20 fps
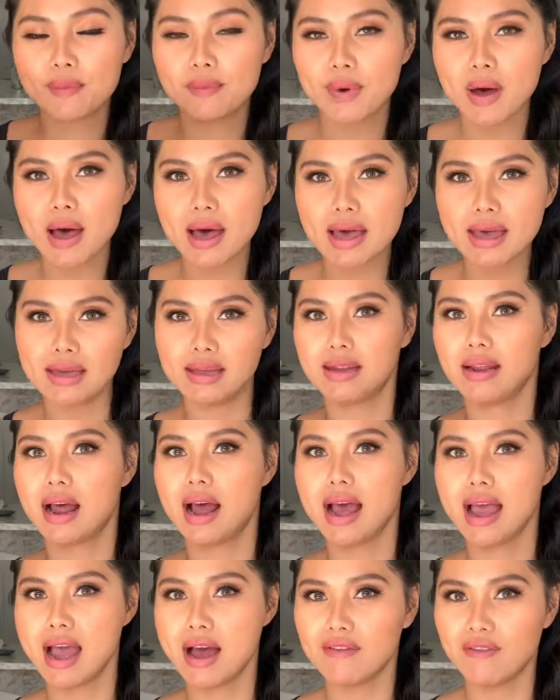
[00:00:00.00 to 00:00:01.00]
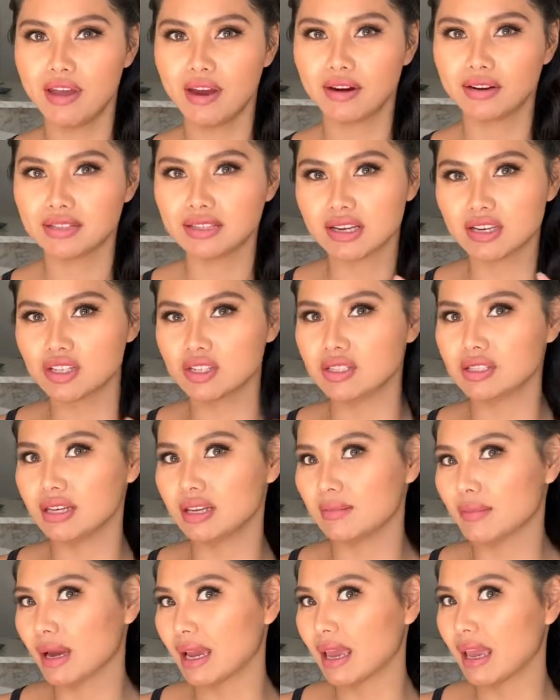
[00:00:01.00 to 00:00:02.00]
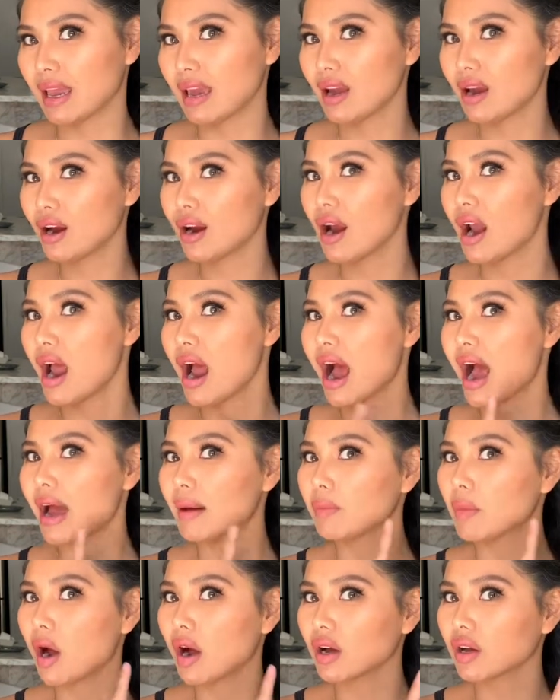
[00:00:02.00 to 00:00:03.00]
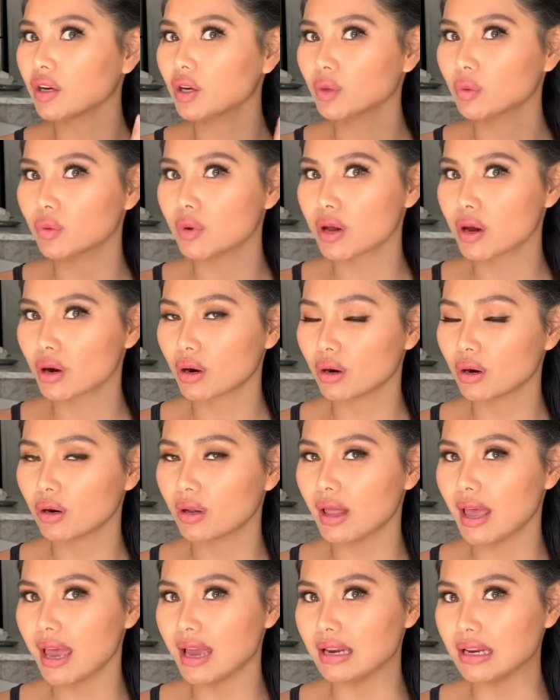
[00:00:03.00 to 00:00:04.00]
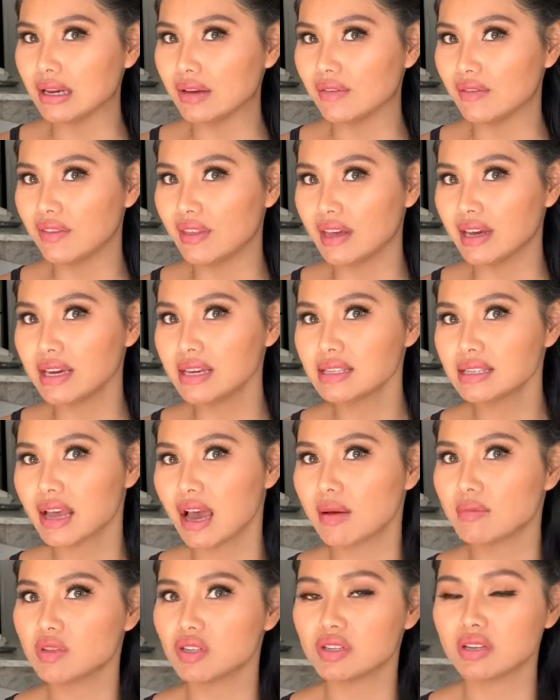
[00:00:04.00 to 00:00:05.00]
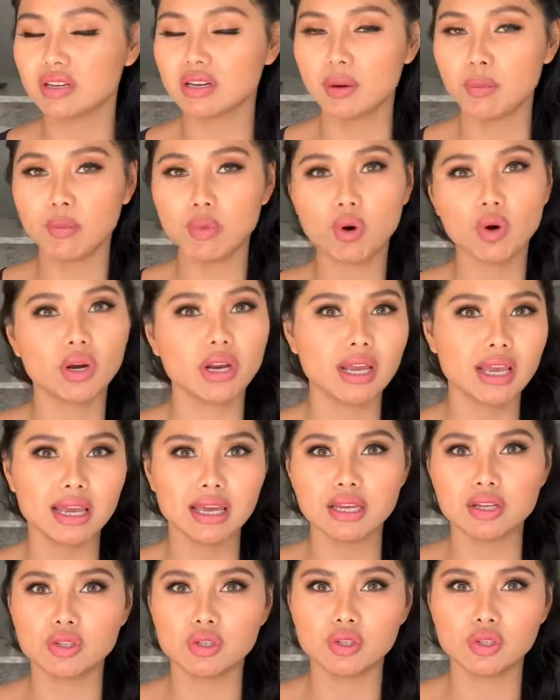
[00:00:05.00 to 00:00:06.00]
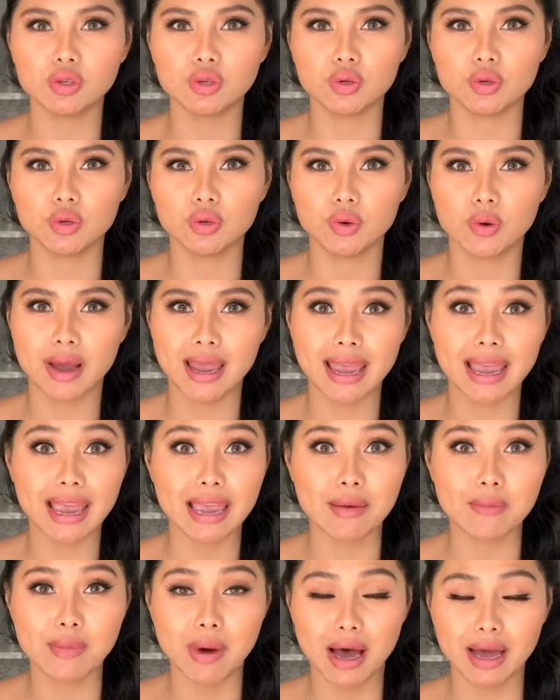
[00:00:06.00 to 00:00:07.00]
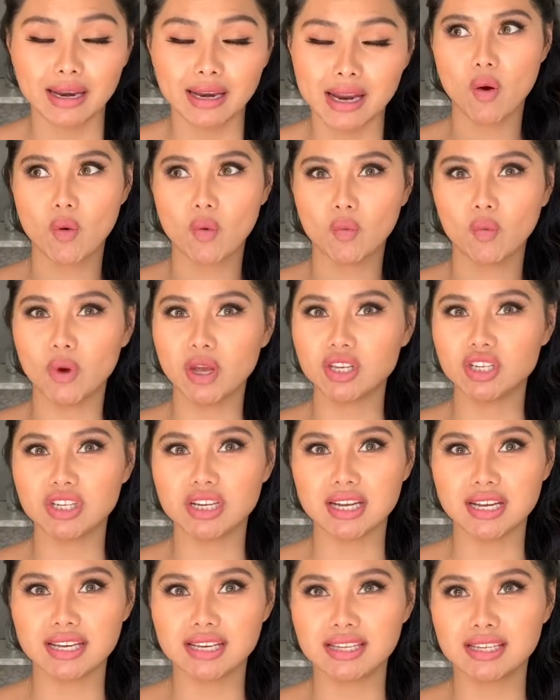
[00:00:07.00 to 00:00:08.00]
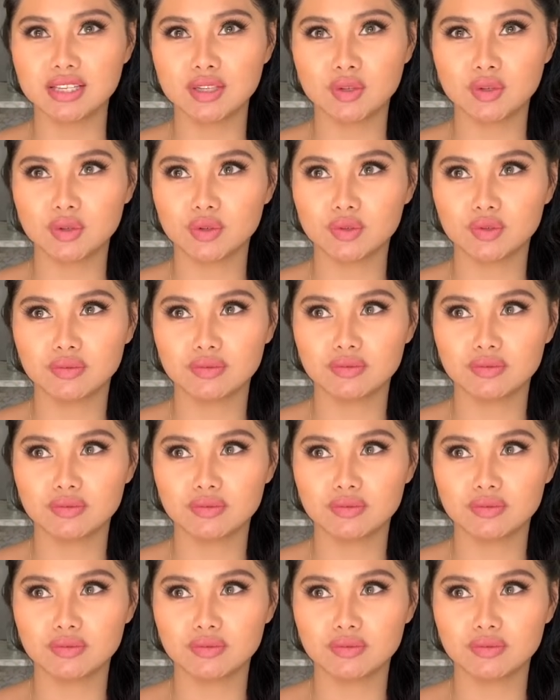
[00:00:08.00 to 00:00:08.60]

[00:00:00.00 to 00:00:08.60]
But I have hair extensions in my hair. I'm not gonna recurl any of this. I'm just gonna put it into a bun, which is